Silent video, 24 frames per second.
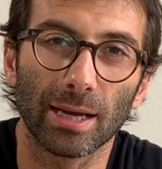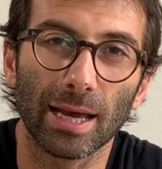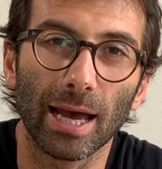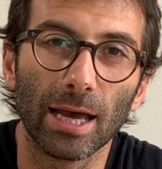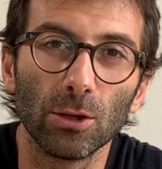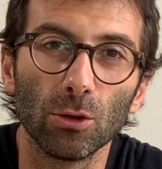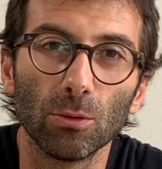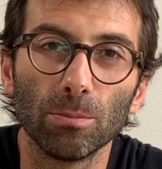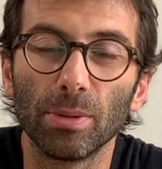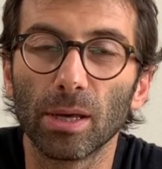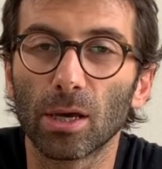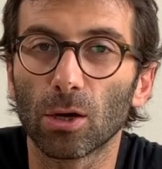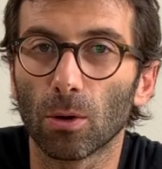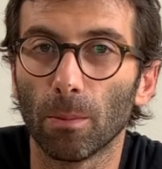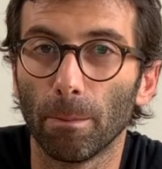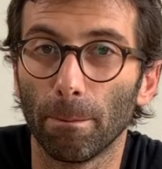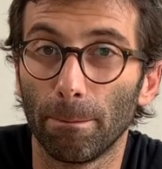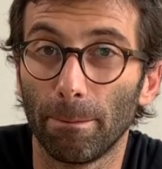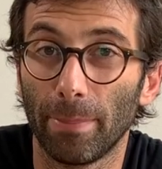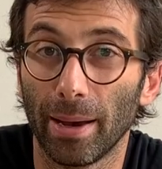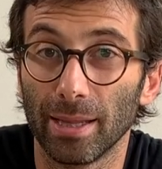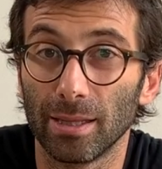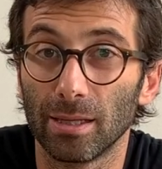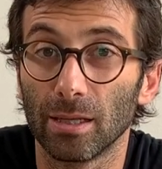Can you be
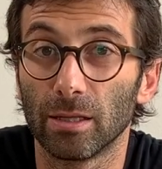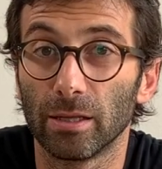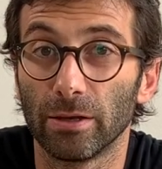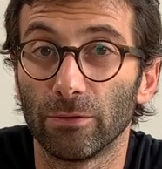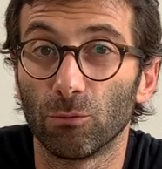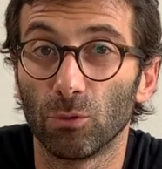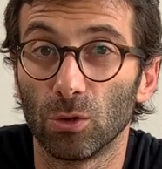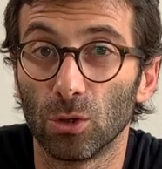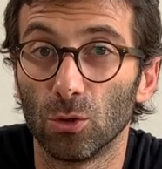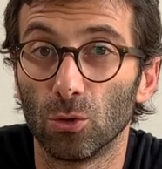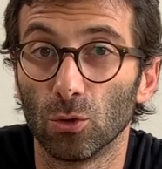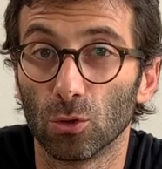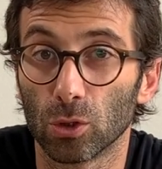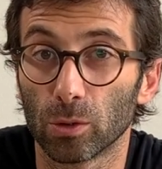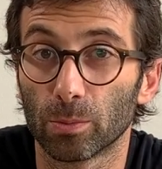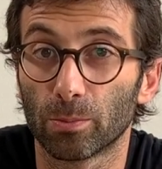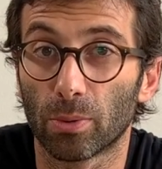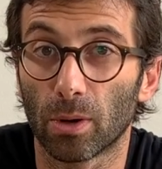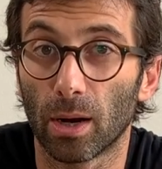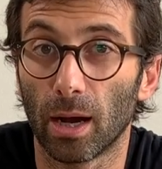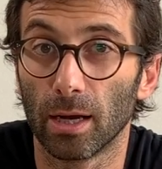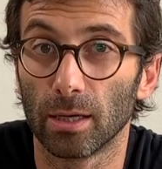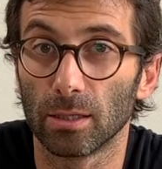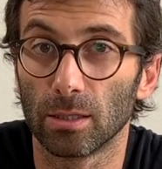competitive with those
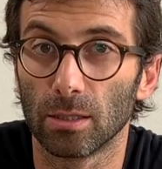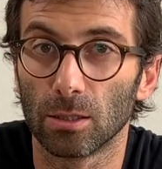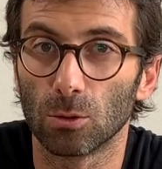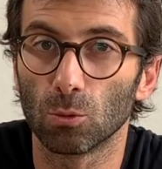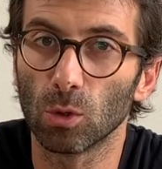prices?